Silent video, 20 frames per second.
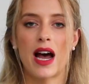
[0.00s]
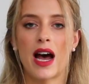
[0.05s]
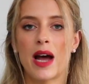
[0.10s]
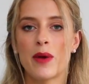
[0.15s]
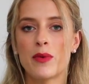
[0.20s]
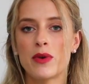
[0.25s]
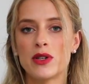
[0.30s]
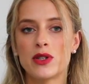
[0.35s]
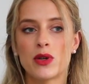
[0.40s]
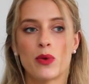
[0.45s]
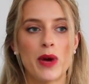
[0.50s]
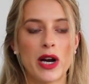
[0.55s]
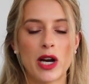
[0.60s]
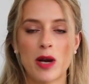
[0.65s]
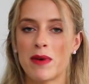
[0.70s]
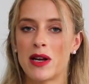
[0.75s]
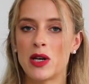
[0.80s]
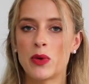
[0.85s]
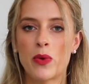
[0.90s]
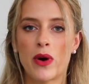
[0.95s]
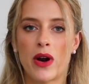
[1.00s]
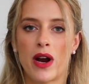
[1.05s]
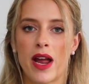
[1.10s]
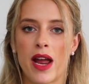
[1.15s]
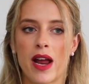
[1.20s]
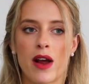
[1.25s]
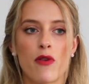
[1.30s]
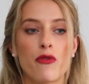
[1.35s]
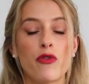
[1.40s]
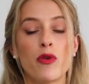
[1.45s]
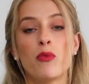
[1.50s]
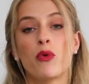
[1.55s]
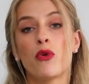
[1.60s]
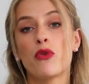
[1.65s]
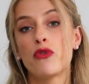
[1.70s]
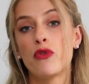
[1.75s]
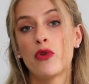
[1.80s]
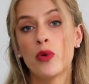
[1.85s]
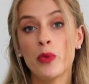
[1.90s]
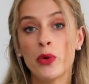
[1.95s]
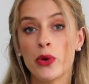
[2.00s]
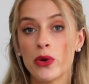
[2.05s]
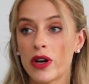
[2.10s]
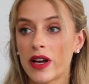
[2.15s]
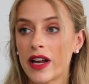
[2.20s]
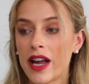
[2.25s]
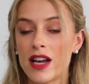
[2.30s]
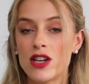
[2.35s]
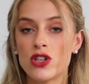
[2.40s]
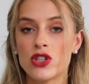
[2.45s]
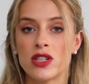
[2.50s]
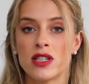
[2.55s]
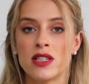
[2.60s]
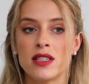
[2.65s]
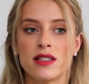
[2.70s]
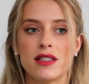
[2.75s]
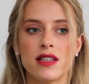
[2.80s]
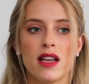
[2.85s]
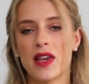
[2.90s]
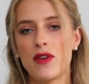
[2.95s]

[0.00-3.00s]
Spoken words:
I would recommend wearing for more formal occasions.